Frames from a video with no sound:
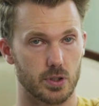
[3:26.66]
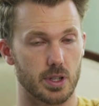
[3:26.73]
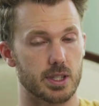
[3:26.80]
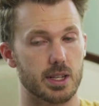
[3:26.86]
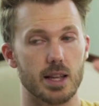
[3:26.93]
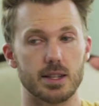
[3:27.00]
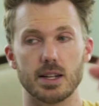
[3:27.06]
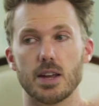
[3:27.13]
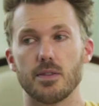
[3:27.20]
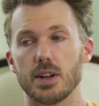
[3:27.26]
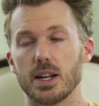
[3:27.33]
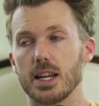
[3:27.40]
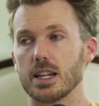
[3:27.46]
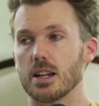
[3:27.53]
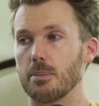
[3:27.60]
So this doesn't even
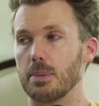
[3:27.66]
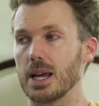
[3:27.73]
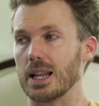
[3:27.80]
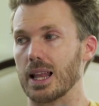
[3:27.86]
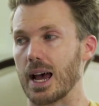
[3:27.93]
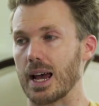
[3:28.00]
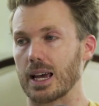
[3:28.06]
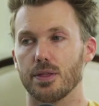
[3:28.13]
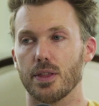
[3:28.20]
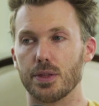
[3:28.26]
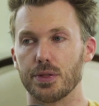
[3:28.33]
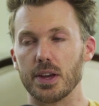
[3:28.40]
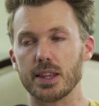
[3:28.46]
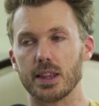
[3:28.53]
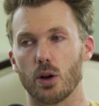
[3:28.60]
need to be like the
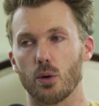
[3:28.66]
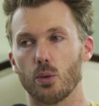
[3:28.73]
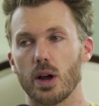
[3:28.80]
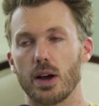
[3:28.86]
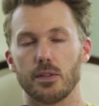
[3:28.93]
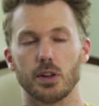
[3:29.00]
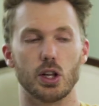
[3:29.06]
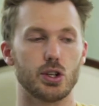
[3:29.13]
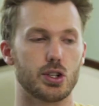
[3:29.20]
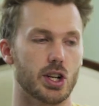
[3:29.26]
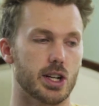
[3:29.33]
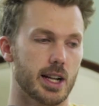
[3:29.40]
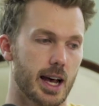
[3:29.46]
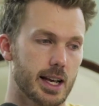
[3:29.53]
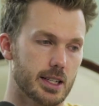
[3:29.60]
thing that
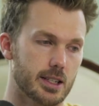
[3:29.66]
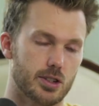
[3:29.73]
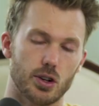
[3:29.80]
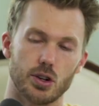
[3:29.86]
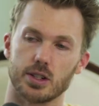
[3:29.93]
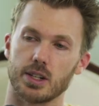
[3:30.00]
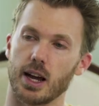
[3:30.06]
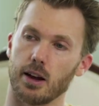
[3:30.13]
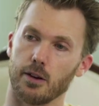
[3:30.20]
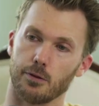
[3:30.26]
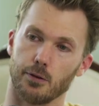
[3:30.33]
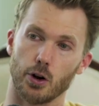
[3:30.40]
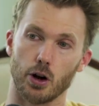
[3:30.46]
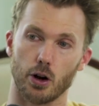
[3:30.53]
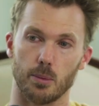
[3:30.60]
revolutionizes your entire
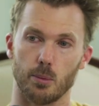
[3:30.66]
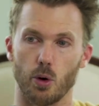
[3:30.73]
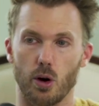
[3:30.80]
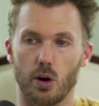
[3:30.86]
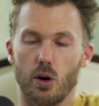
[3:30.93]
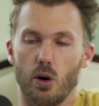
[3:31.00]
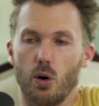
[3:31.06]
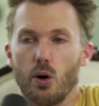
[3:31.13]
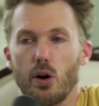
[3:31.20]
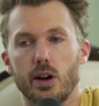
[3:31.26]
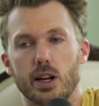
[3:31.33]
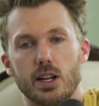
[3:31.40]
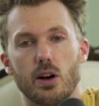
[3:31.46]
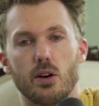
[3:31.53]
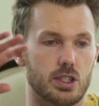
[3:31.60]
firm or, or
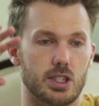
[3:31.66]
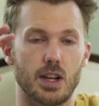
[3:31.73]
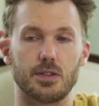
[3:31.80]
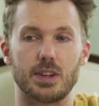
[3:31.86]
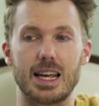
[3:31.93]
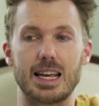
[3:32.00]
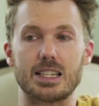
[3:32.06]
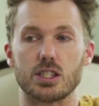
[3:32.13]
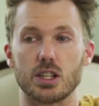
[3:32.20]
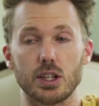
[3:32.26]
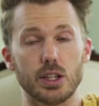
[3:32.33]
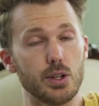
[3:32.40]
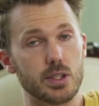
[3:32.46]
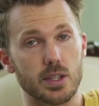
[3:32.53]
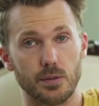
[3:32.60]
you know, shift
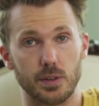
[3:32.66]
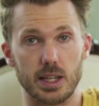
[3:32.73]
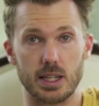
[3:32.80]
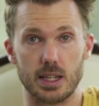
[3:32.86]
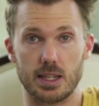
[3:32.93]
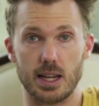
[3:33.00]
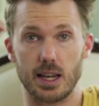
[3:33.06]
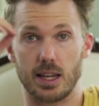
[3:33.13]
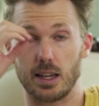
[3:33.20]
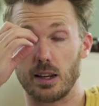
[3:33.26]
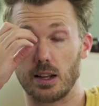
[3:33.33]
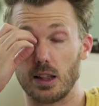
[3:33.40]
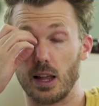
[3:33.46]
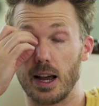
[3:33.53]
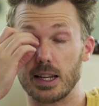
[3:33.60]
exclusively to taking
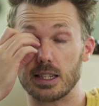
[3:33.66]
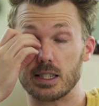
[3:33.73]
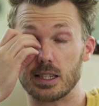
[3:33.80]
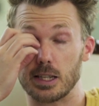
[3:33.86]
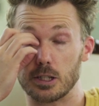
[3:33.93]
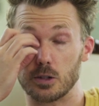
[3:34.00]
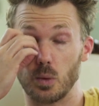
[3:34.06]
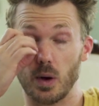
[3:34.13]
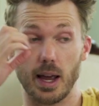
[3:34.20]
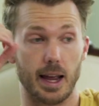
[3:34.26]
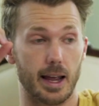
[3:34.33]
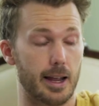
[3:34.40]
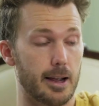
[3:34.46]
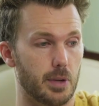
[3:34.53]
clients this way.